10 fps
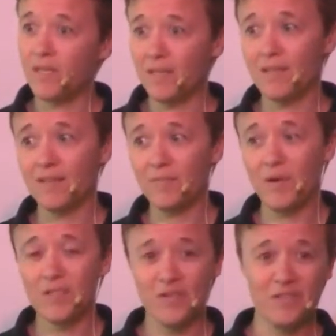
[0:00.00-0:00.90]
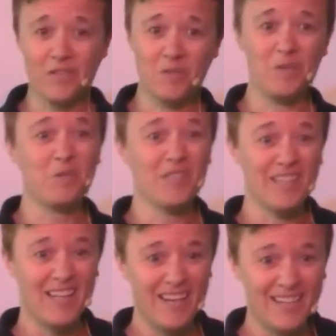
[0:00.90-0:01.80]
the uh, parts of ourselves that we
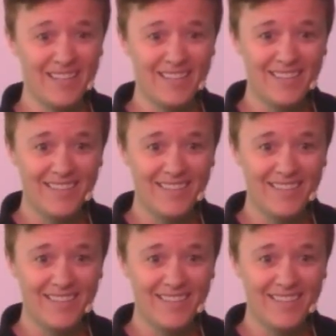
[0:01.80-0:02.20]
really like.